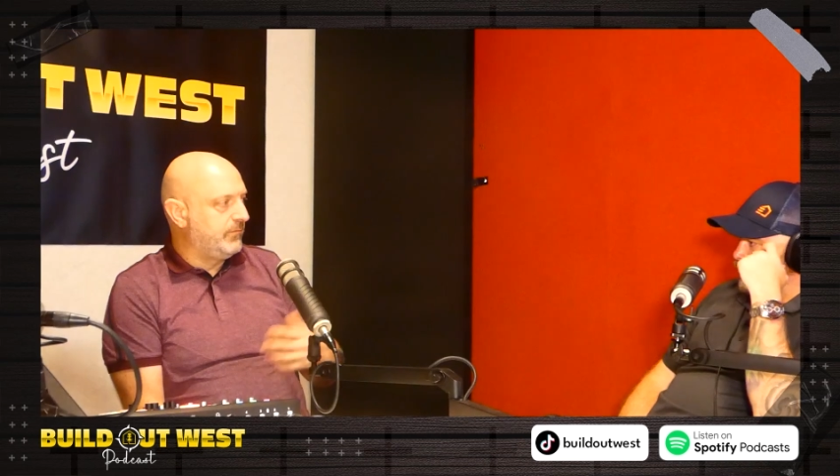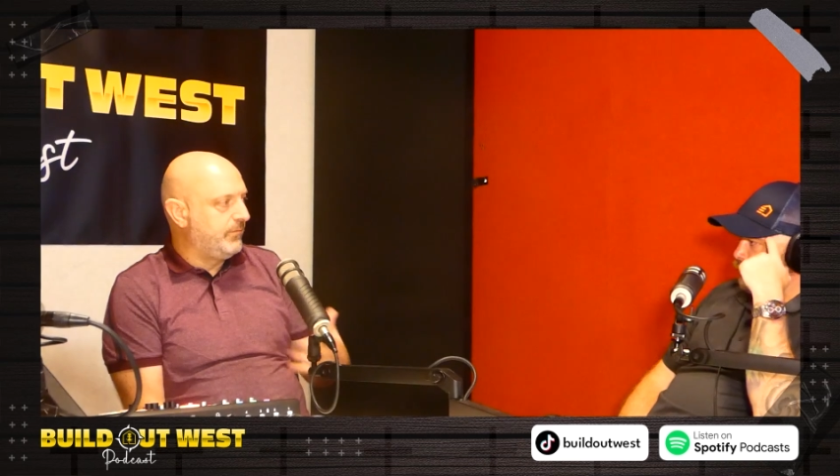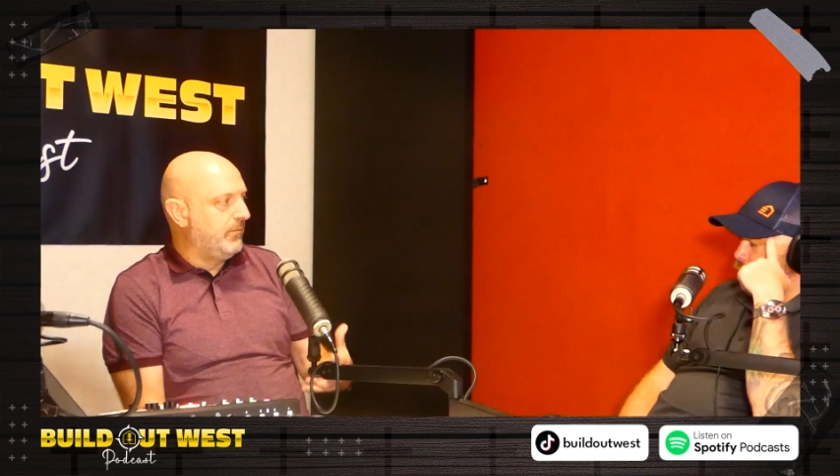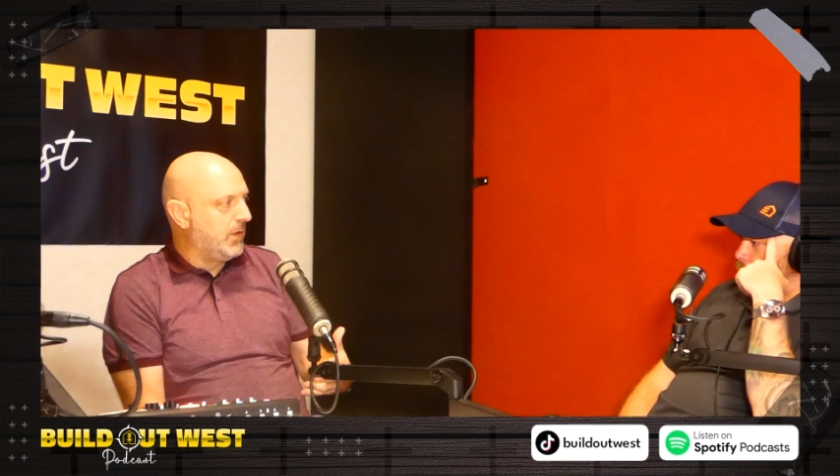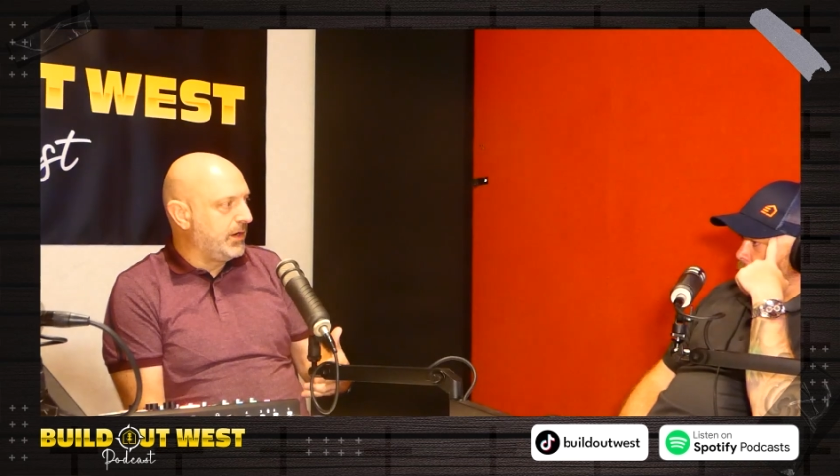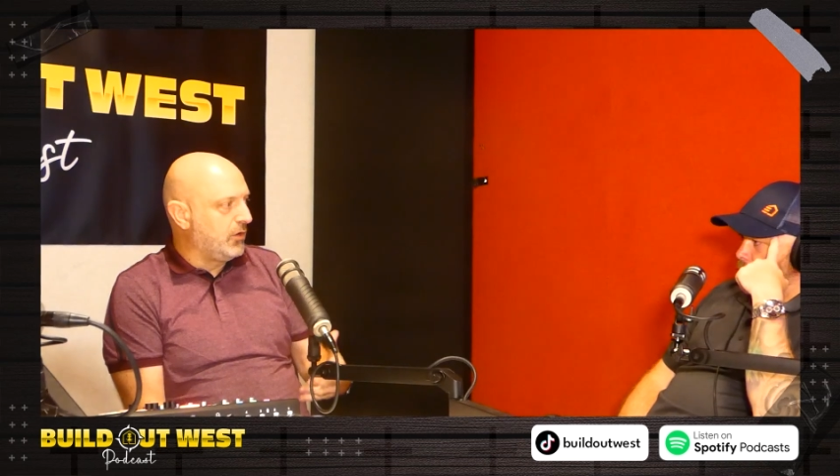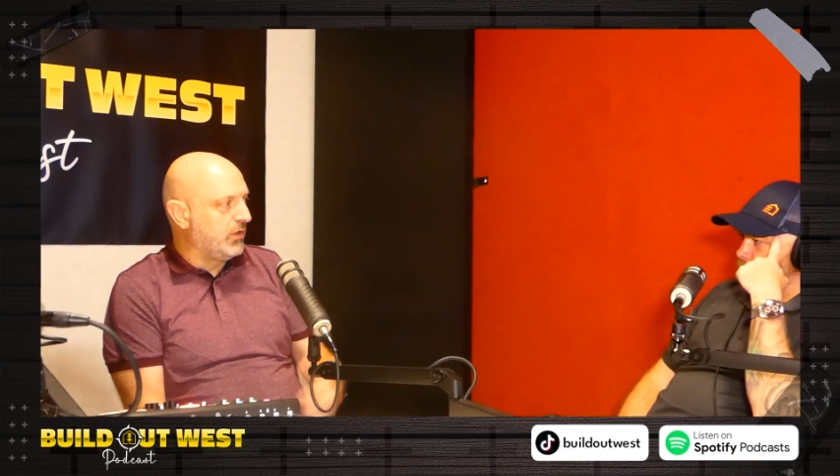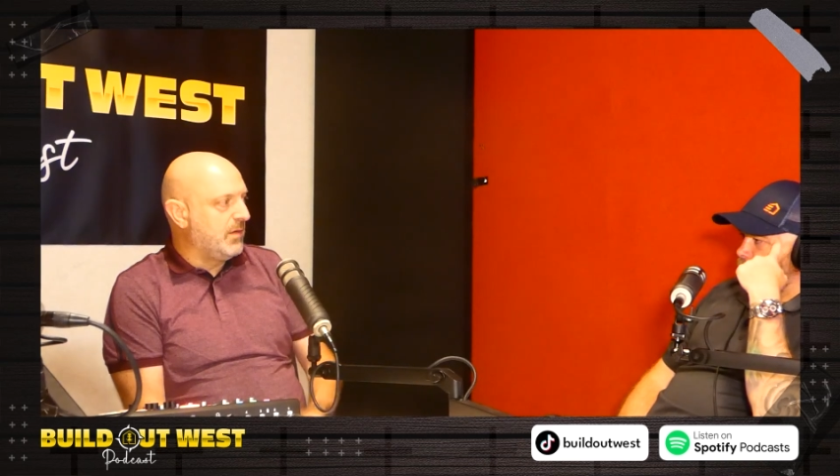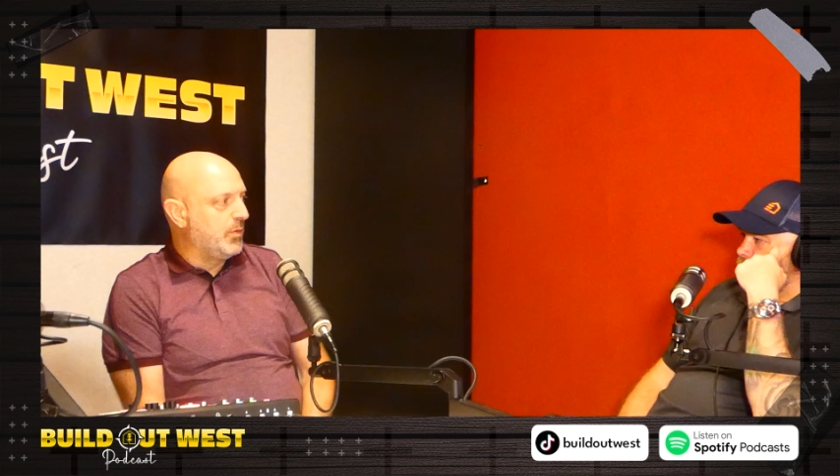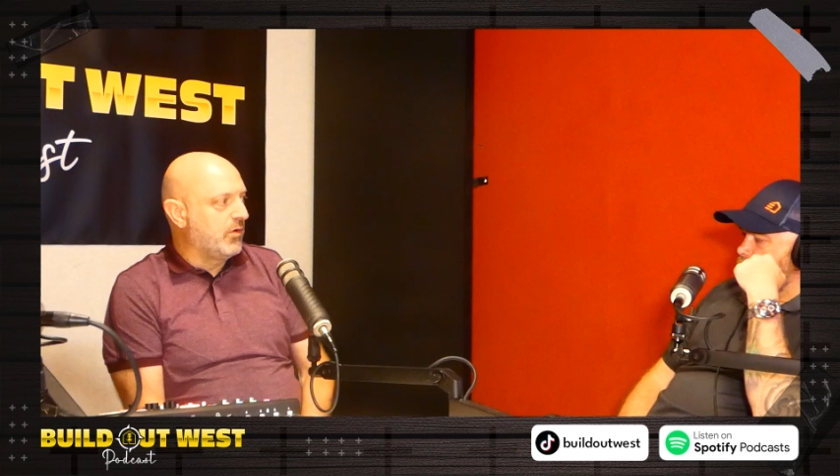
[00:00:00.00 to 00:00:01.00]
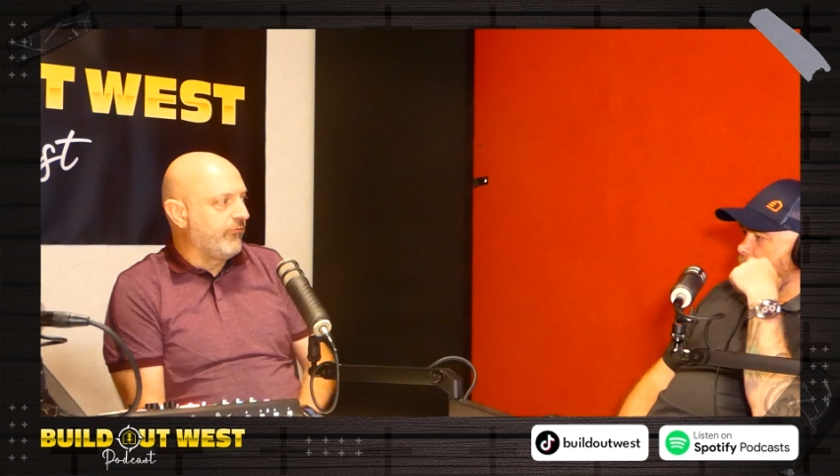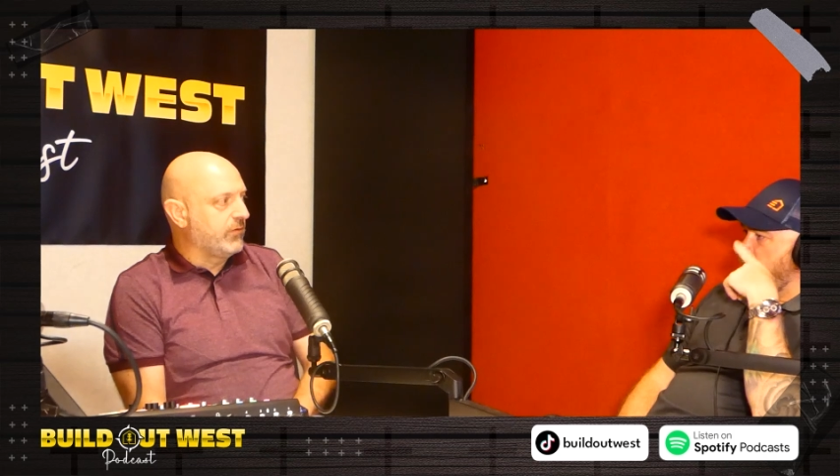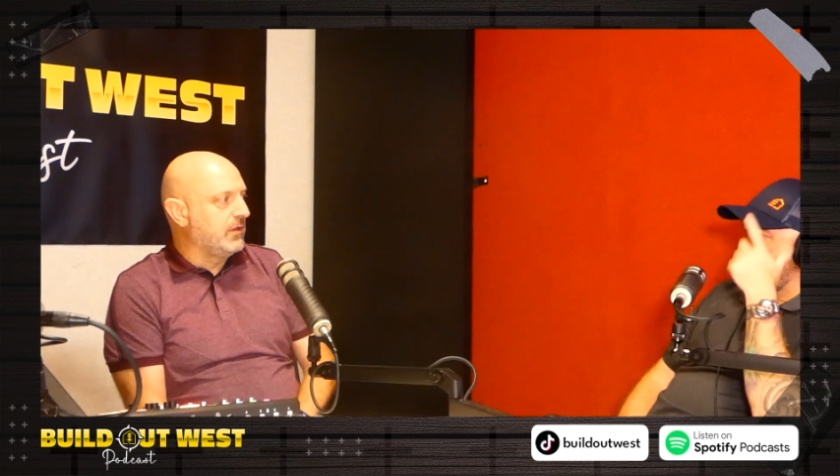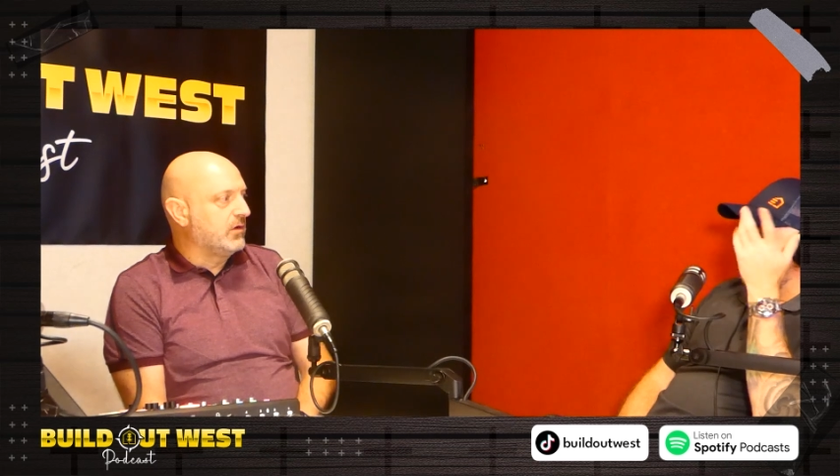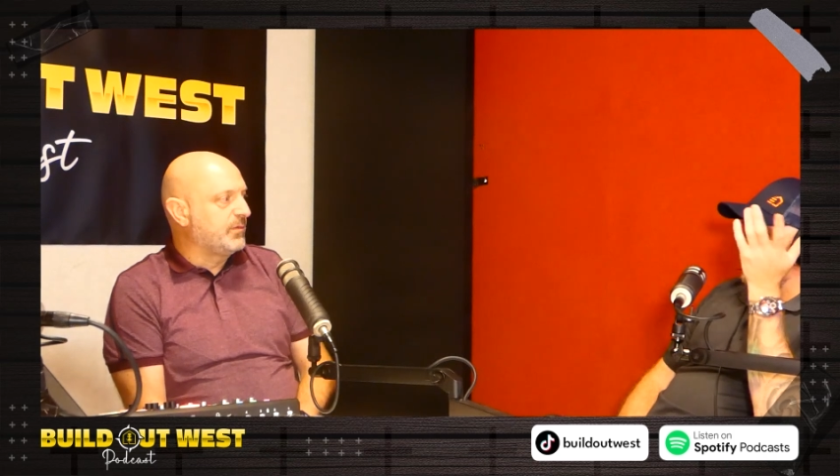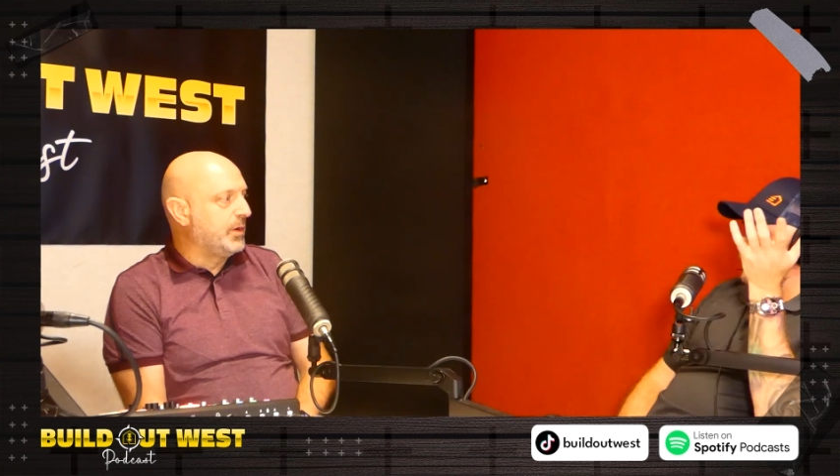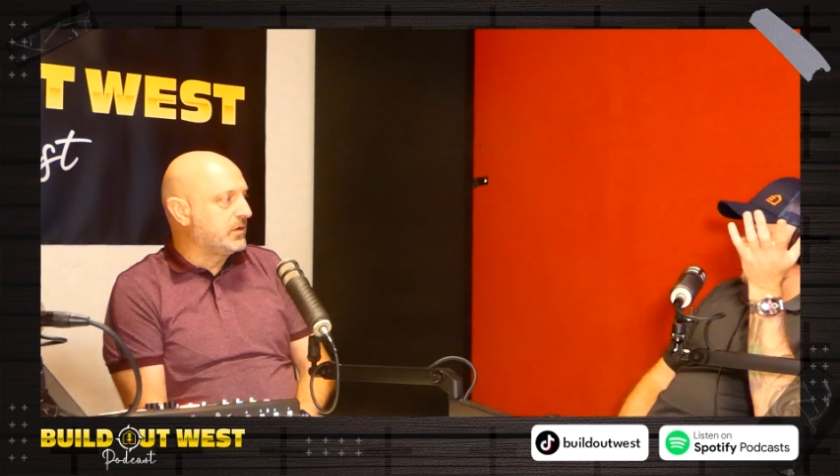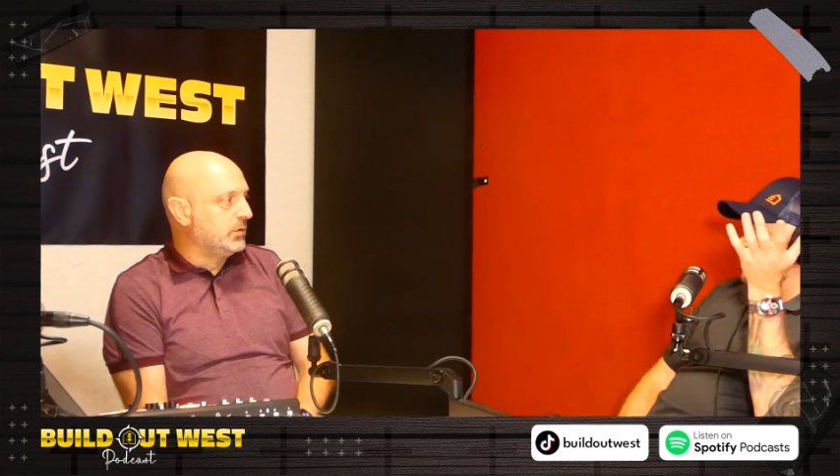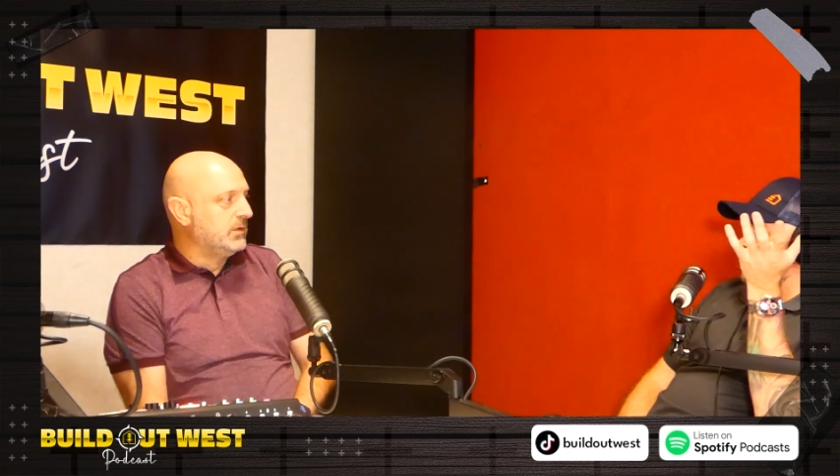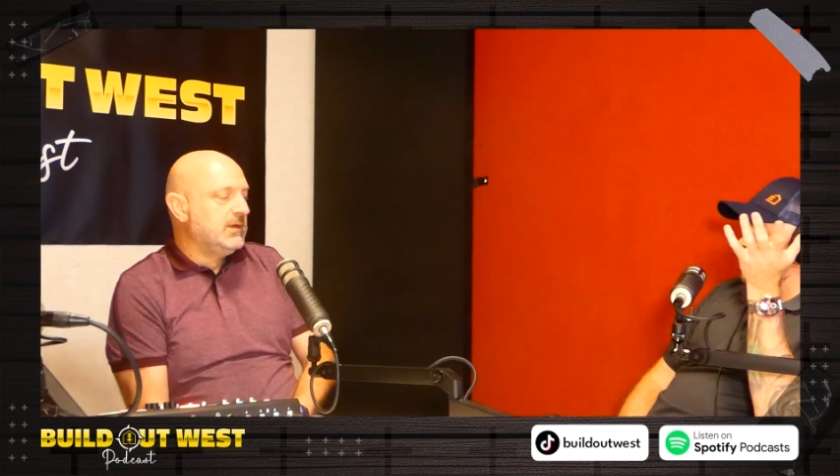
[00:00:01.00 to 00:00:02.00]
money on their book for as long as
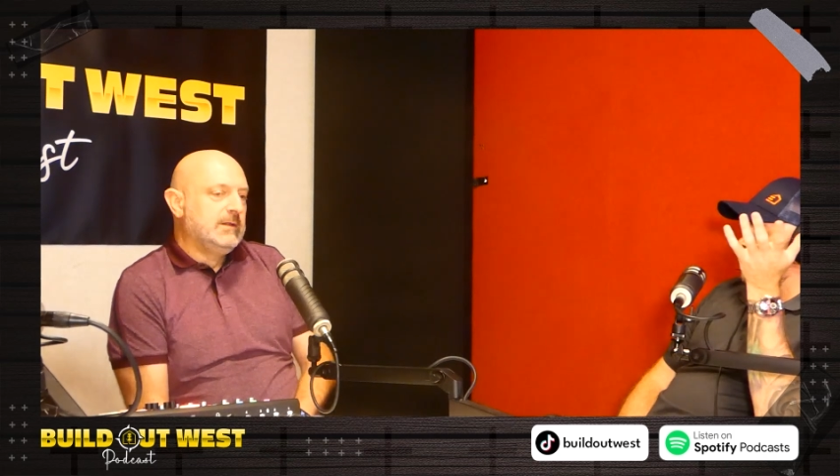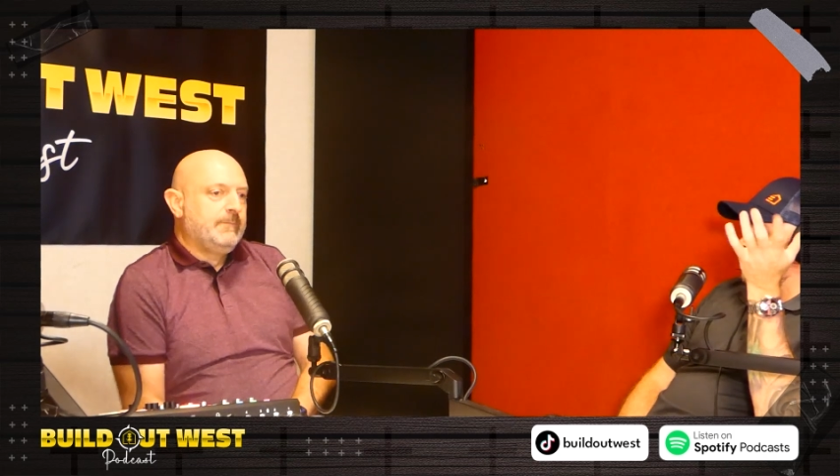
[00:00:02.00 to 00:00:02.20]
possible.